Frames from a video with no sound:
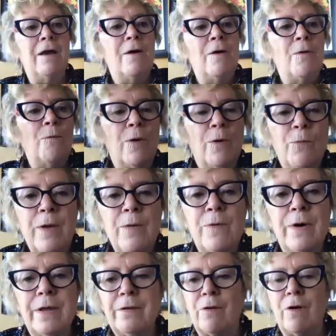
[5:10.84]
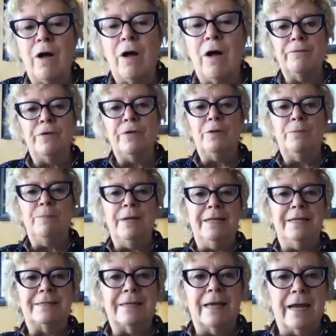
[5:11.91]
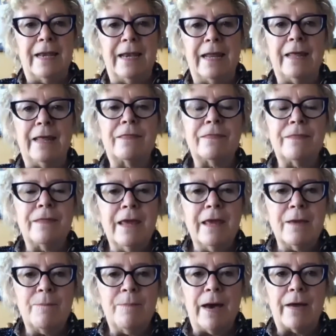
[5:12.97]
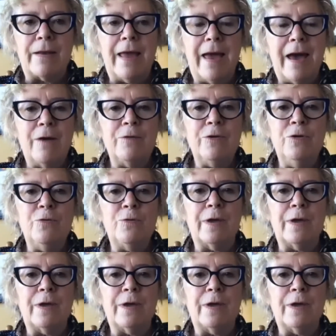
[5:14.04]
What we want are all of you to be designing, thinking about how you can